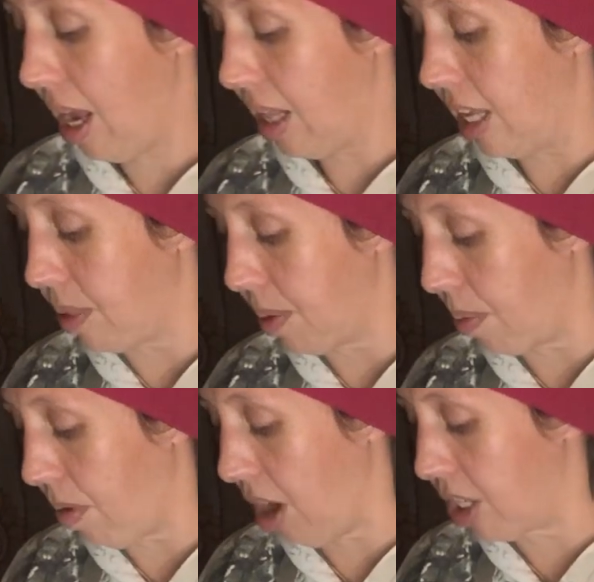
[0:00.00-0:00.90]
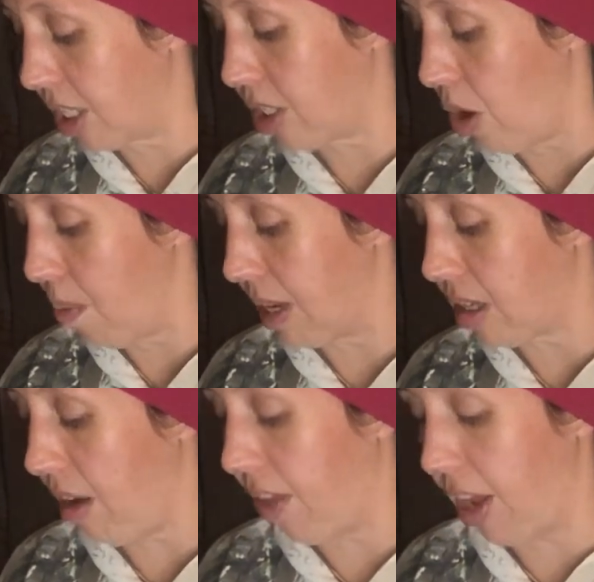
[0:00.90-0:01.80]
These people are just so pissed
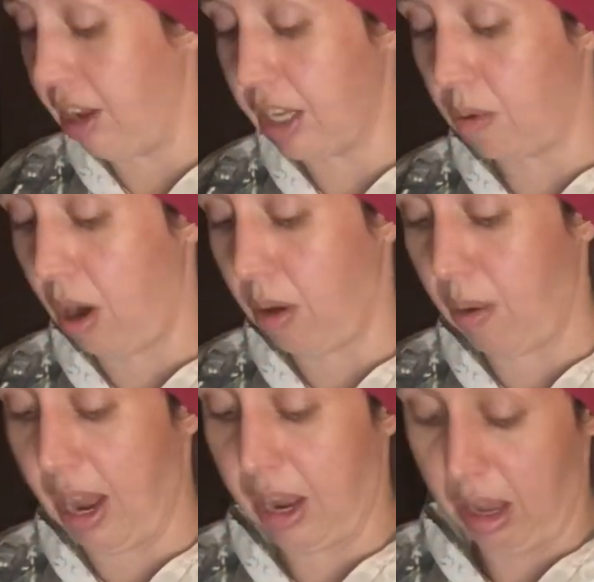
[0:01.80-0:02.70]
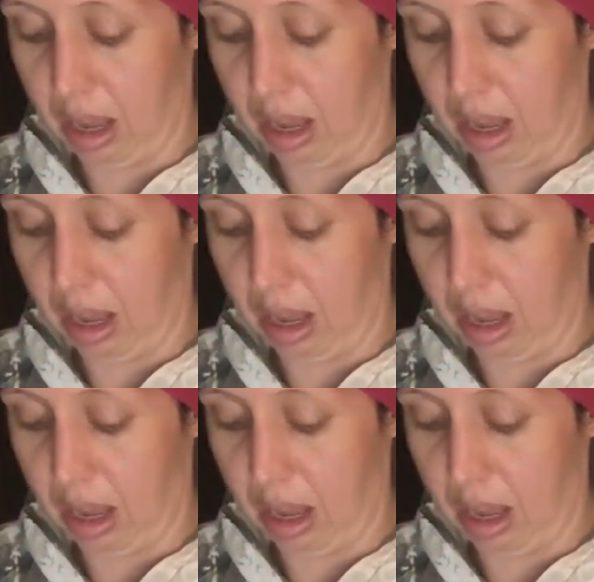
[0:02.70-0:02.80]
off that you get to walk away.